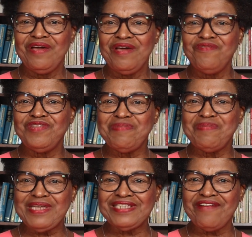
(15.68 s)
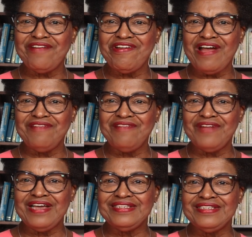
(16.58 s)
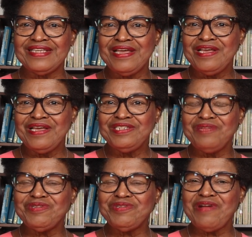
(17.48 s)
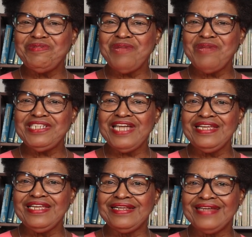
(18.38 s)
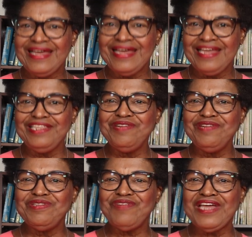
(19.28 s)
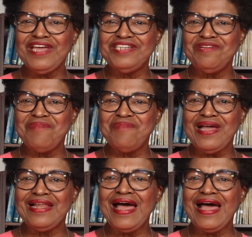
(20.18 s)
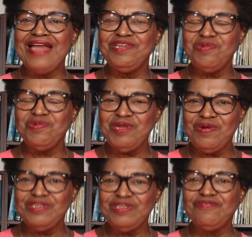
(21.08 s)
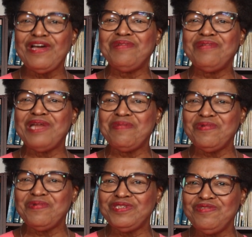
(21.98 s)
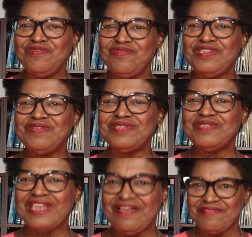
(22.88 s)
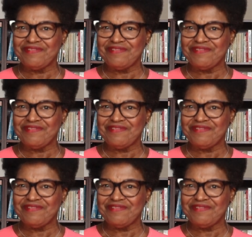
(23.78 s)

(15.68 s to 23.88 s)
For the best career advice, subscribe to my channel, hit the notification bell, and you'll be notified when I post new videos every